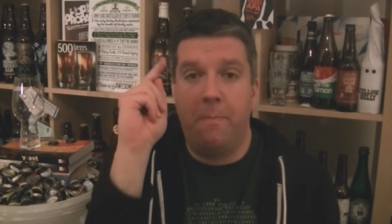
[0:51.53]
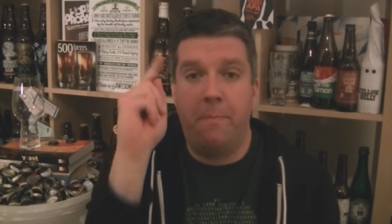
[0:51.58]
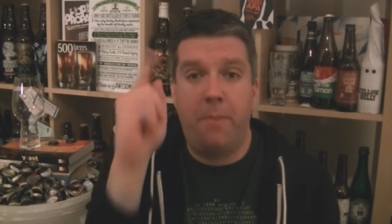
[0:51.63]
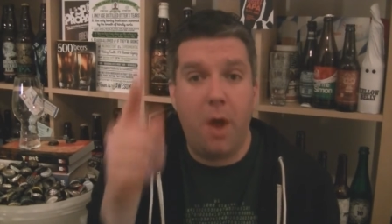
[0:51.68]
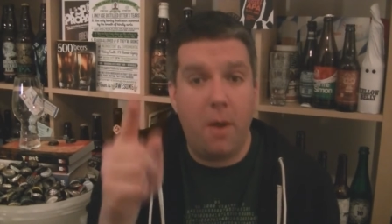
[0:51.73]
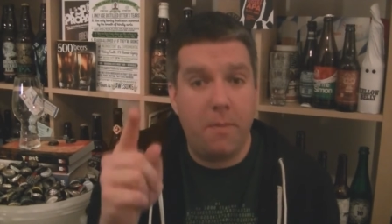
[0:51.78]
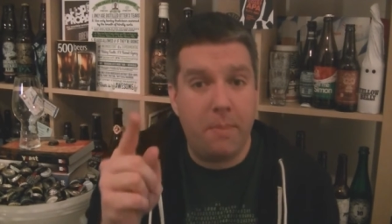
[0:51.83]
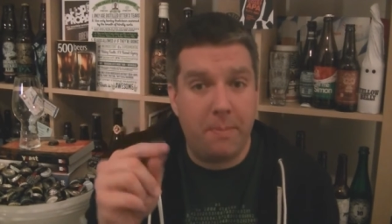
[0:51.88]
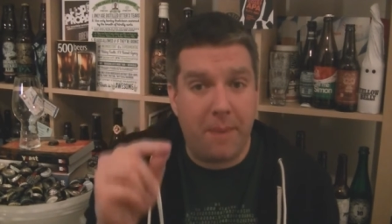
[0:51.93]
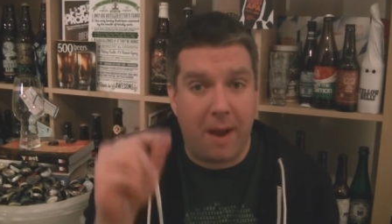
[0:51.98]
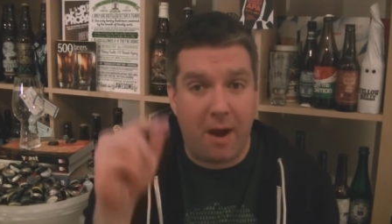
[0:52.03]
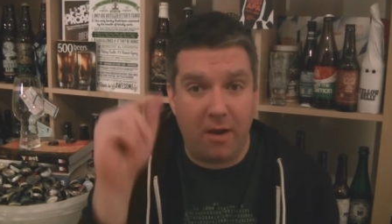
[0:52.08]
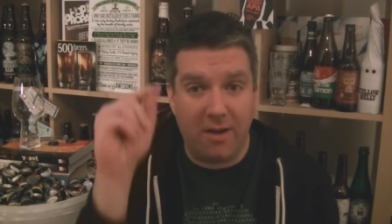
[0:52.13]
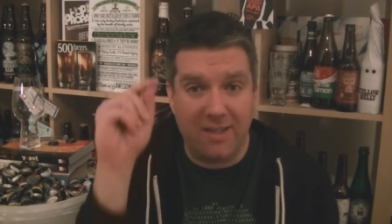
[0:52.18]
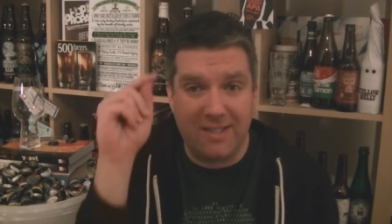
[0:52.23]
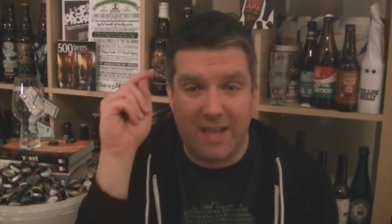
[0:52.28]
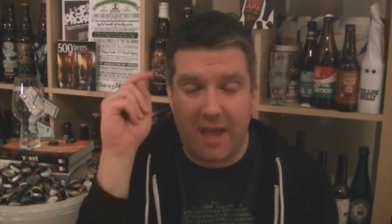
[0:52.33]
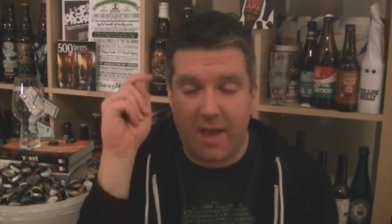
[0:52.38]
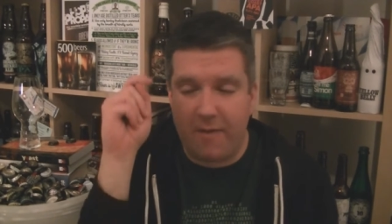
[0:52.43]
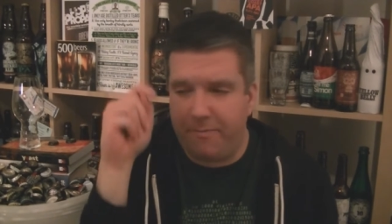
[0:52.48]
bourbon
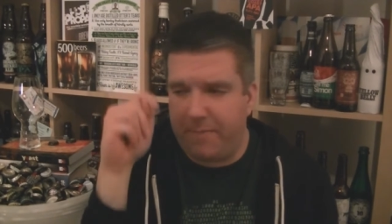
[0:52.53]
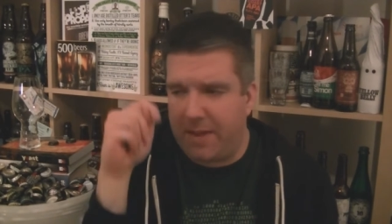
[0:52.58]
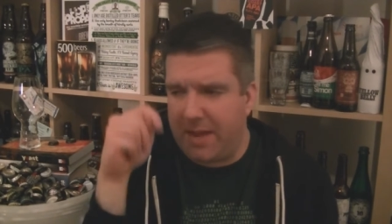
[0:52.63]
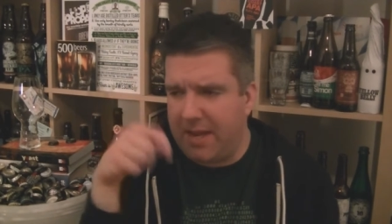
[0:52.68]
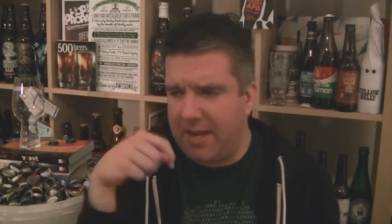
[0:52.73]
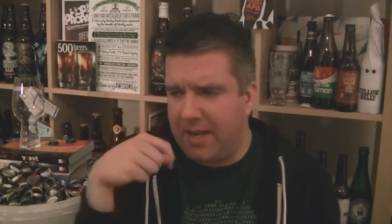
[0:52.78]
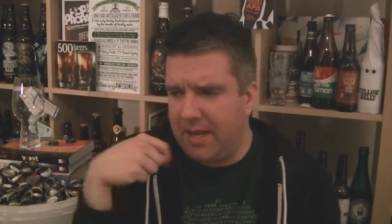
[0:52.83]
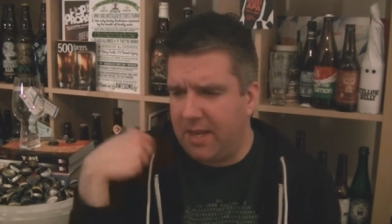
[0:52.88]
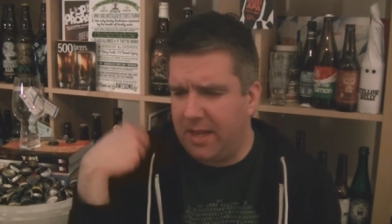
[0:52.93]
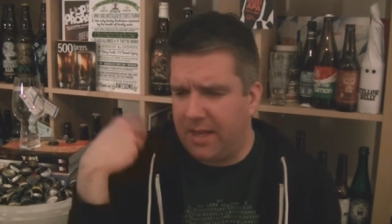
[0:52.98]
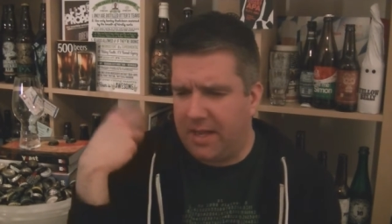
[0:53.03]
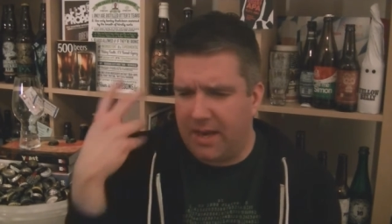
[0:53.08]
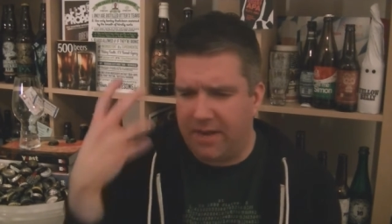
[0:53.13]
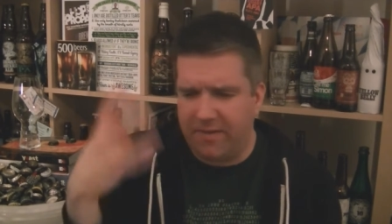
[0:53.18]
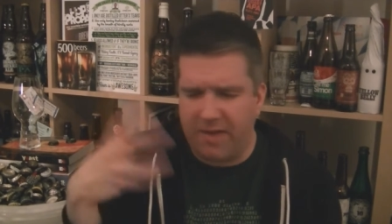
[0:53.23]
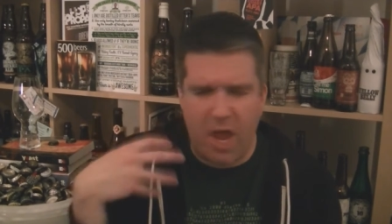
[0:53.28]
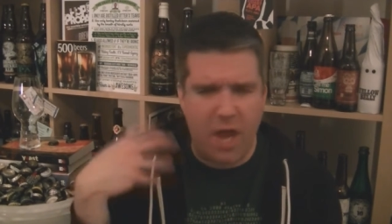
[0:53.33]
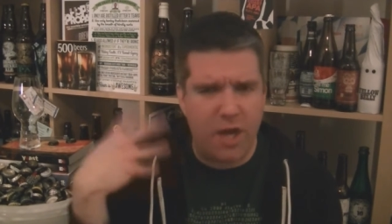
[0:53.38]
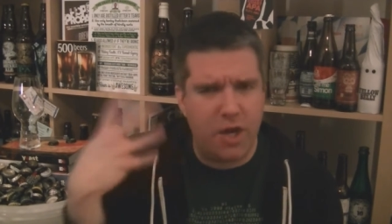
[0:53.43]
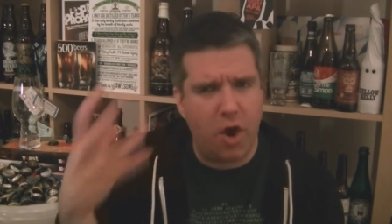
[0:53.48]
barrels that have been kind
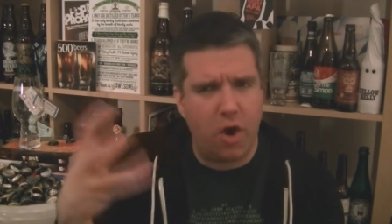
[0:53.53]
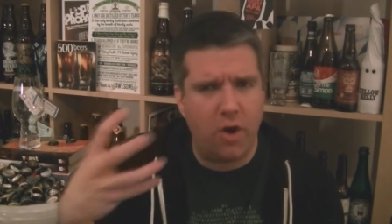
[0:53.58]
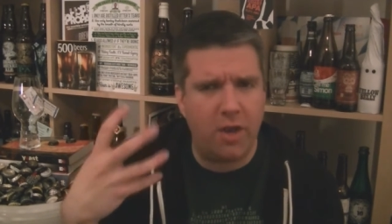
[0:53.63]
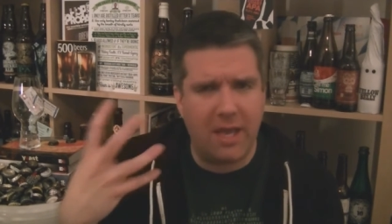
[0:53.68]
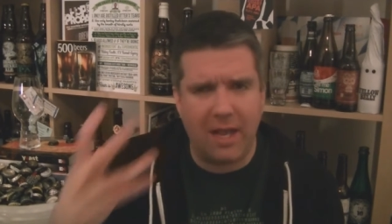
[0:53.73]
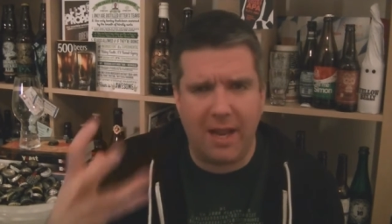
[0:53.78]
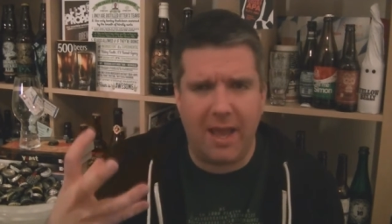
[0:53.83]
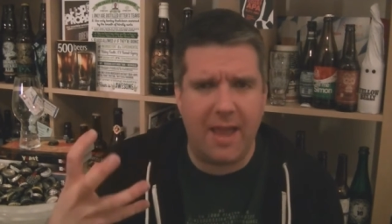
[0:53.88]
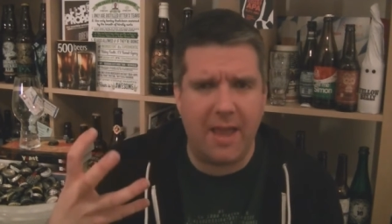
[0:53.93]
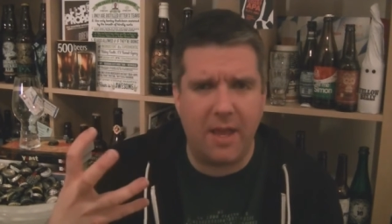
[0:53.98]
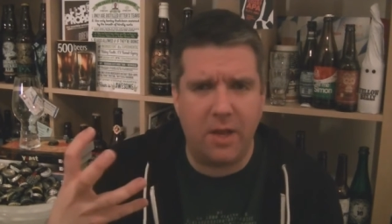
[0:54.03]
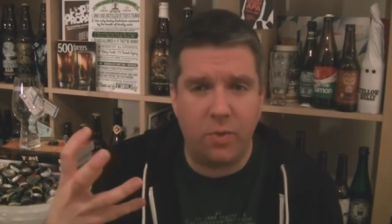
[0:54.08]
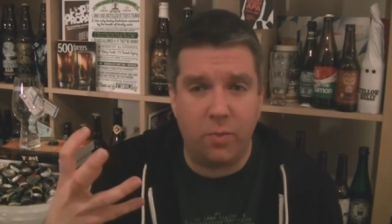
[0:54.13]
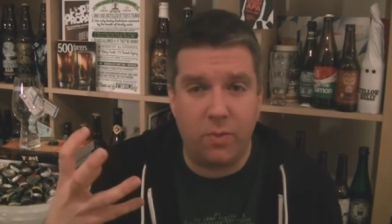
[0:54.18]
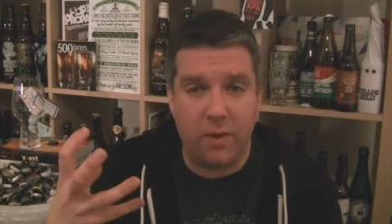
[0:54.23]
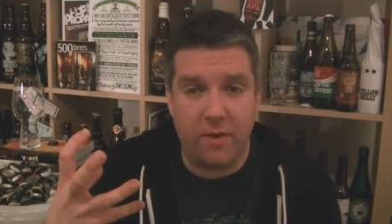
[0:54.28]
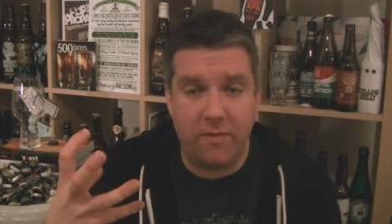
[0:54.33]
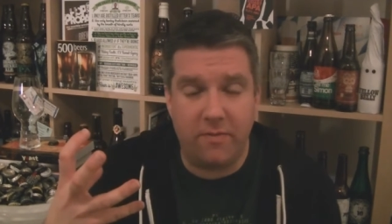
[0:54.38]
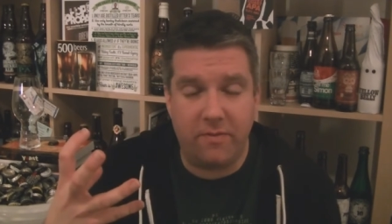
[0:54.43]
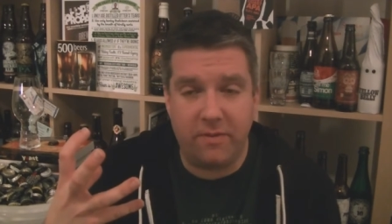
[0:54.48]
of inoculated
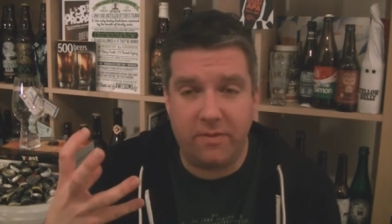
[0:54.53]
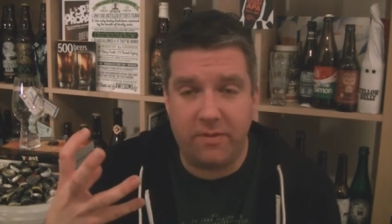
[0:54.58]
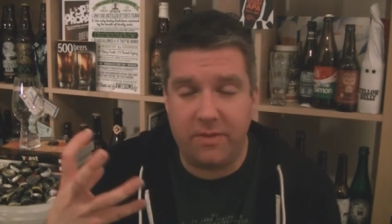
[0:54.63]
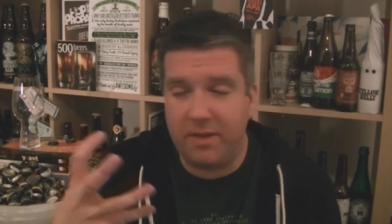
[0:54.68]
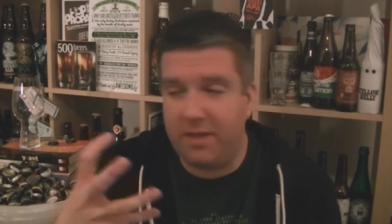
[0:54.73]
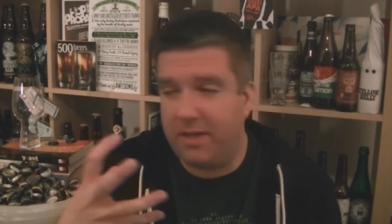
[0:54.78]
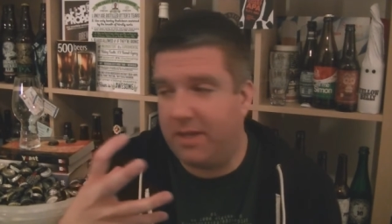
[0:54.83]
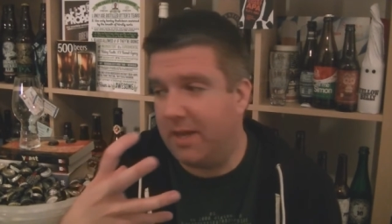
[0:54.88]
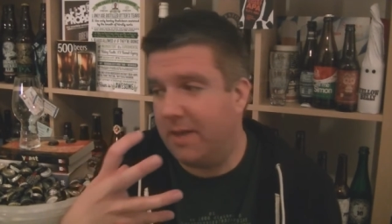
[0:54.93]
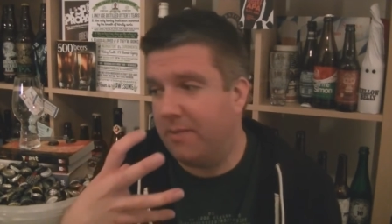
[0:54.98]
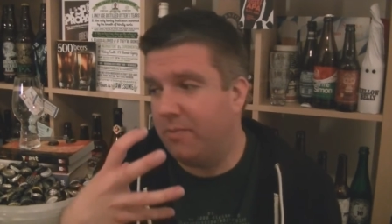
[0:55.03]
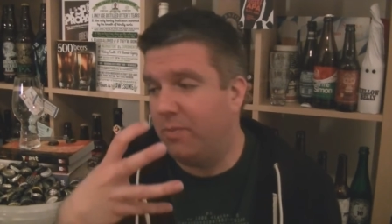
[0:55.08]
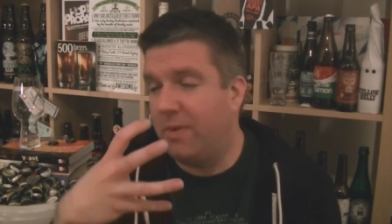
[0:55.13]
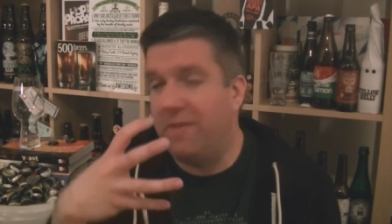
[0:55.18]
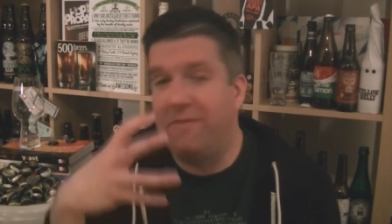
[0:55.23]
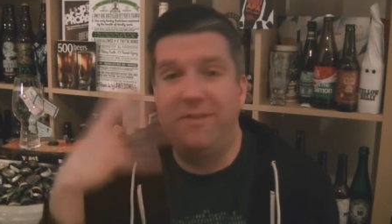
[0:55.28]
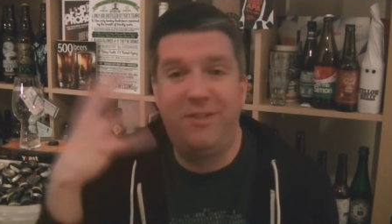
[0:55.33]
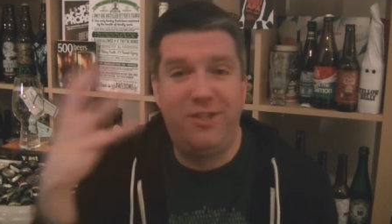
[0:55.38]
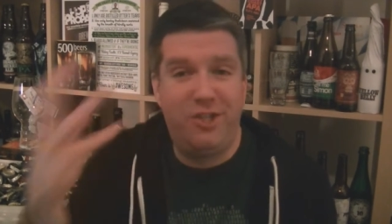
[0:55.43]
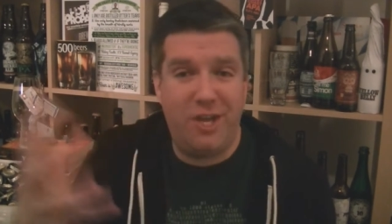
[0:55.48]
with the uh,
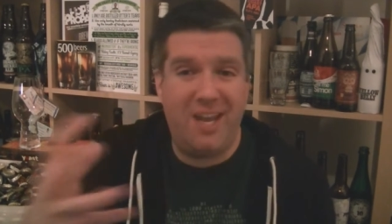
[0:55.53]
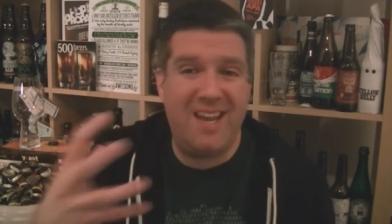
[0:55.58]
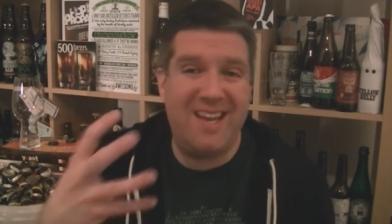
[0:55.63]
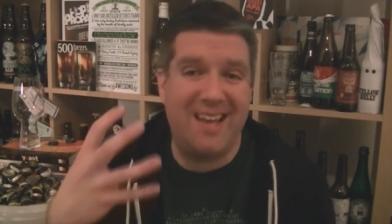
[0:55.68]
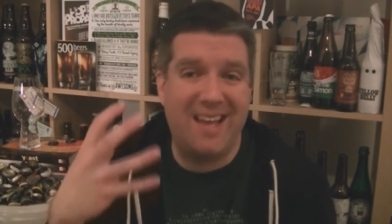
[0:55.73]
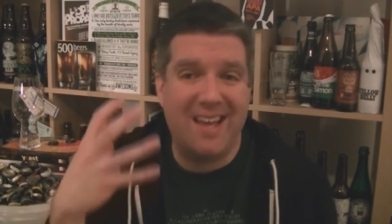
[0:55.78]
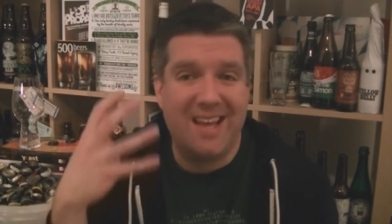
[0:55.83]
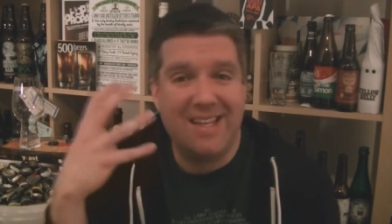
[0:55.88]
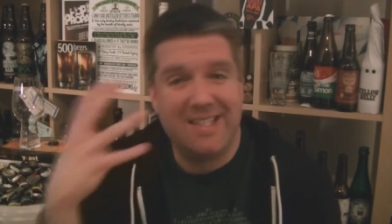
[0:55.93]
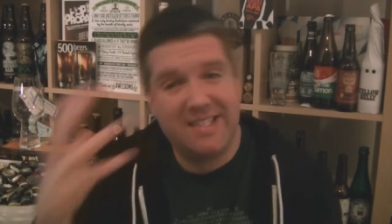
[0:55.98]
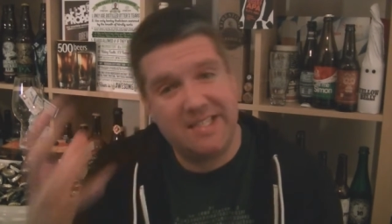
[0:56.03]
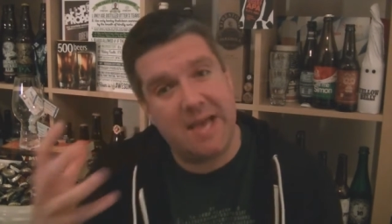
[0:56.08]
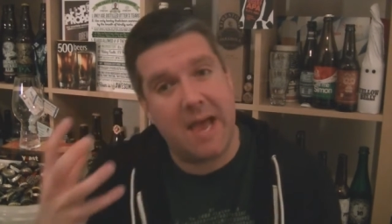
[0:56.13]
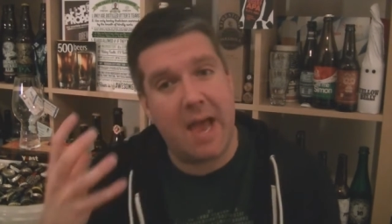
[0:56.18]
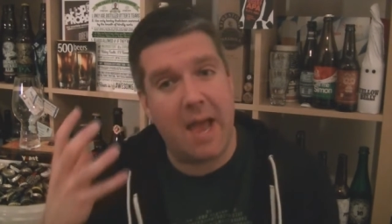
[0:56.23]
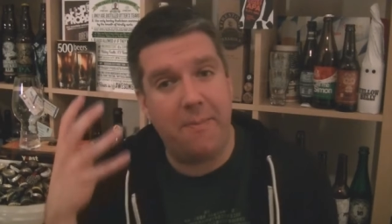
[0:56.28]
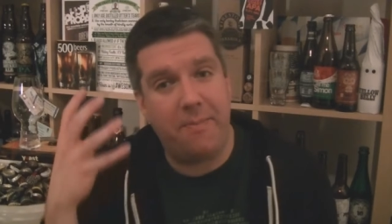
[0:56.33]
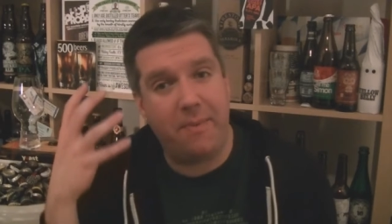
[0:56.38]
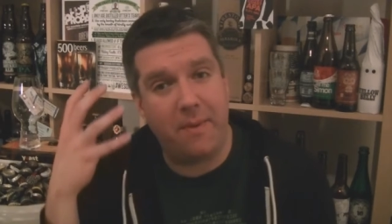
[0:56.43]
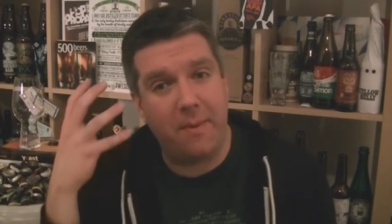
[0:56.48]
with gin type